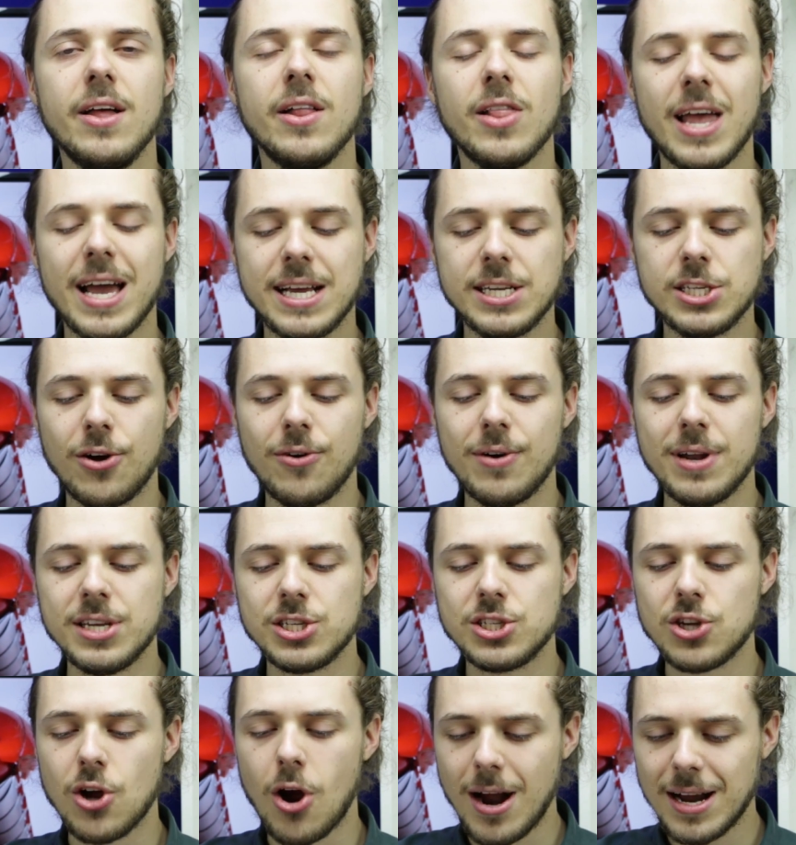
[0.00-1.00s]
like Tony
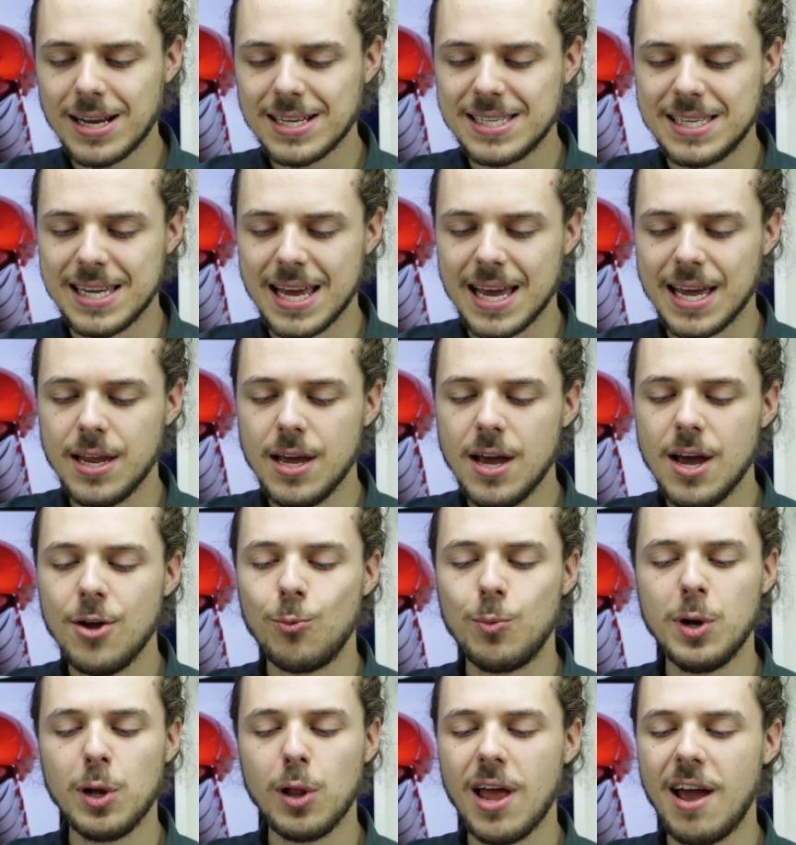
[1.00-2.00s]
Stark's did,
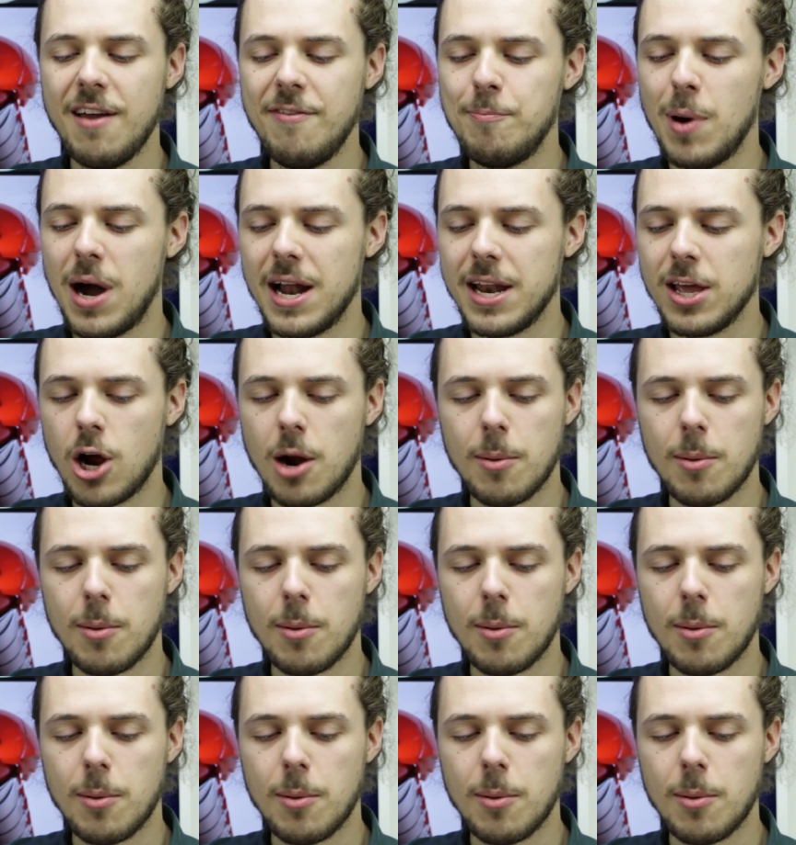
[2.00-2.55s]
real life body